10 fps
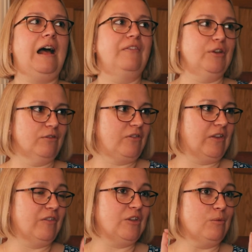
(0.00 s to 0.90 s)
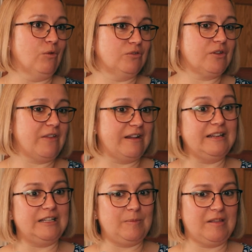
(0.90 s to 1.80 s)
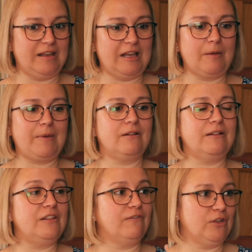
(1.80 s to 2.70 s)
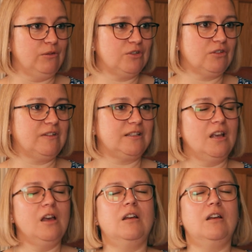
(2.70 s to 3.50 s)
And the other thing that you also then need to be thinking about in the future is,